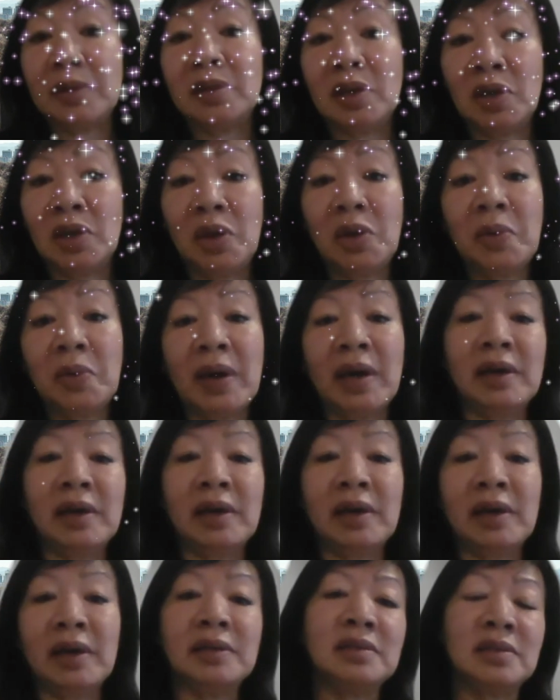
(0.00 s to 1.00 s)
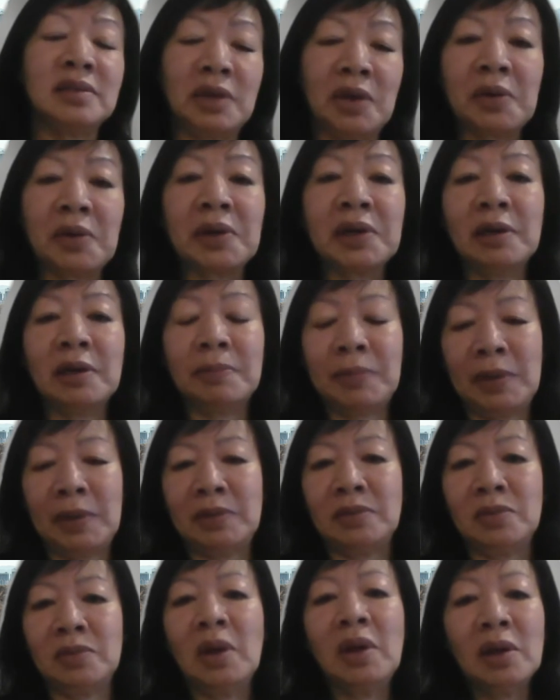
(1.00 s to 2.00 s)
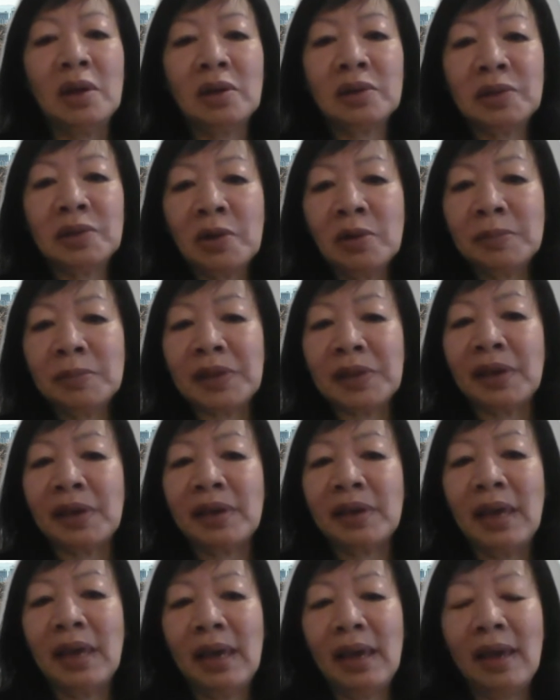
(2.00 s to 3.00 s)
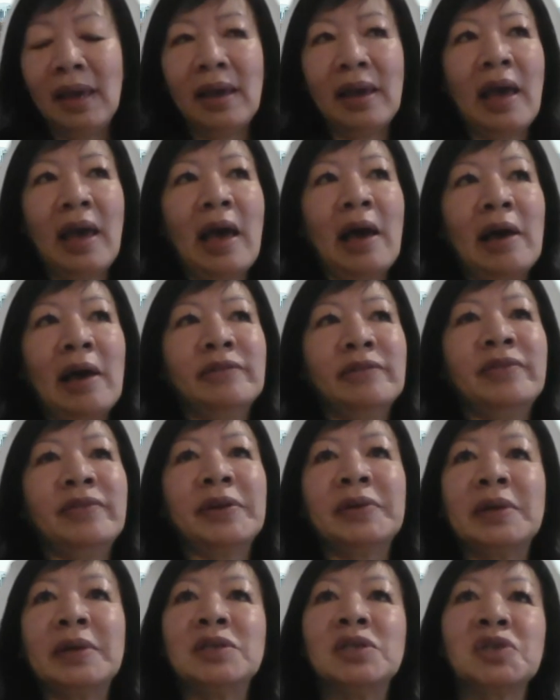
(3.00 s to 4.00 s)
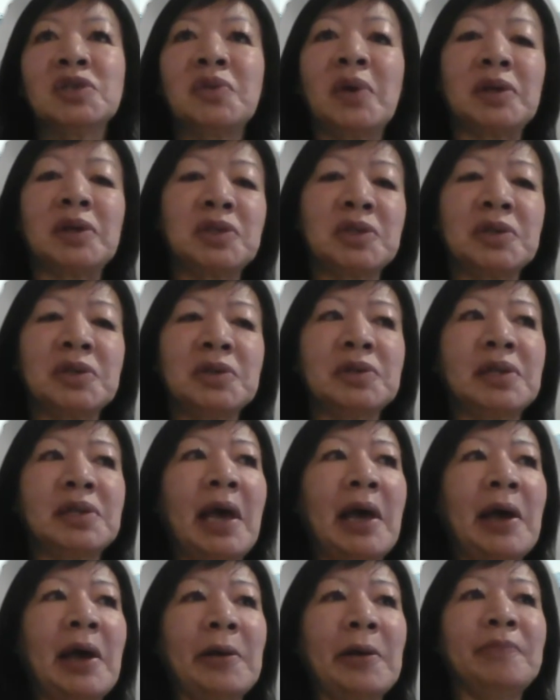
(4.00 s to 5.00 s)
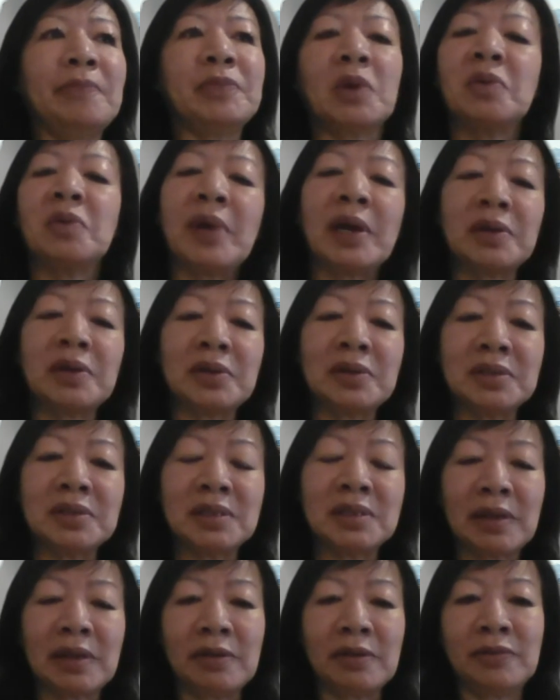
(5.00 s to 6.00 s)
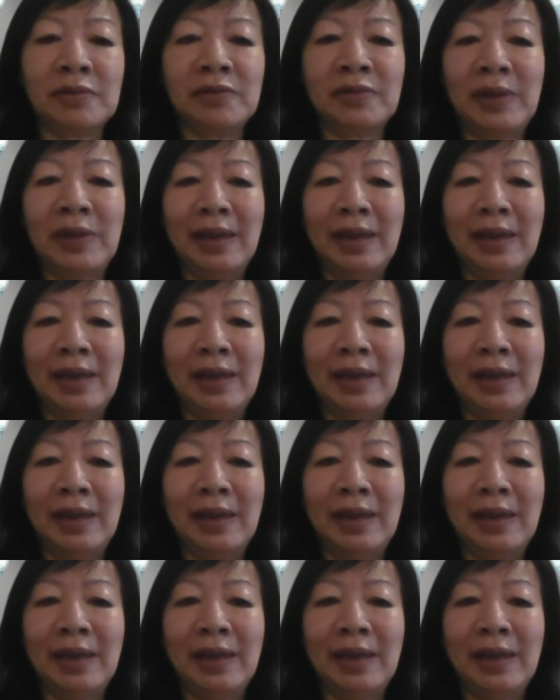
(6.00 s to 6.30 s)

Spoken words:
US, Europe, and globally, have very structured records of